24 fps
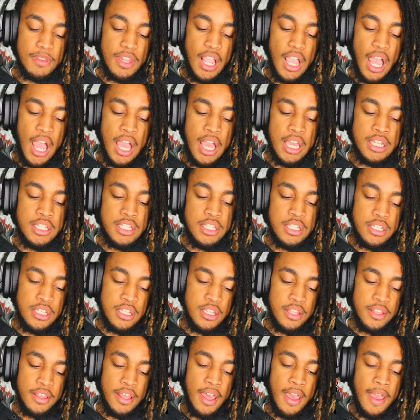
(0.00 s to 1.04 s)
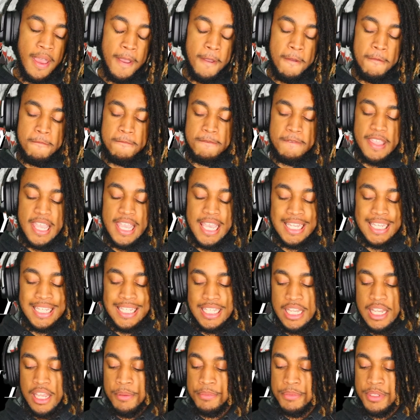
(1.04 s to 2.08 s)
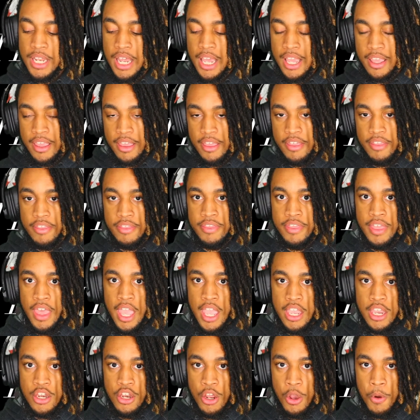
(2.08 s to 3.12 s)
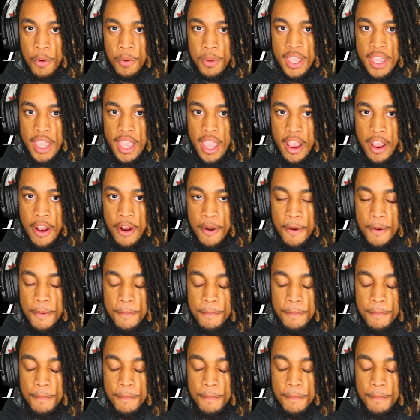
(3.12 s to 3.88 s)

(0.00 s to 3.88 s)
I see that it seems like they don't care.